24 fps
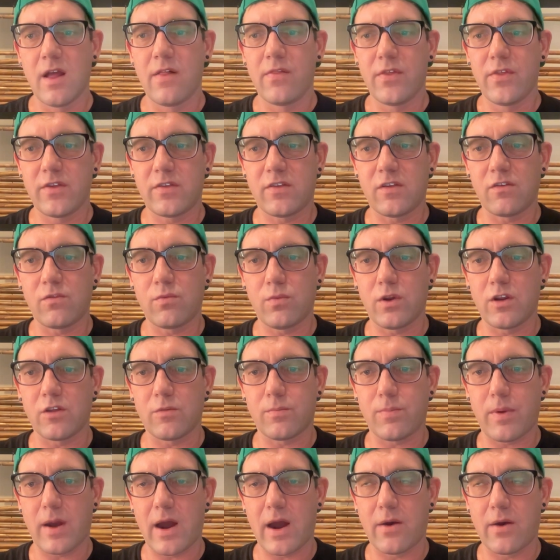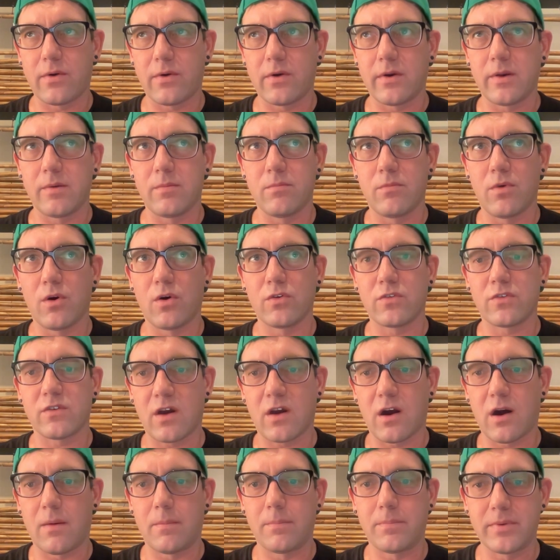This is what is powering most
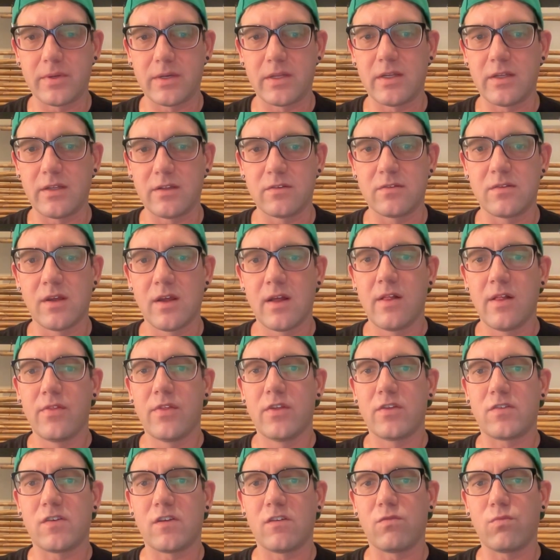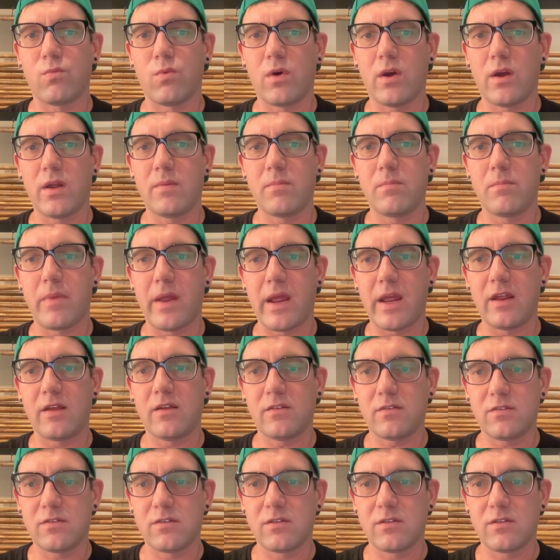companies. This is what makes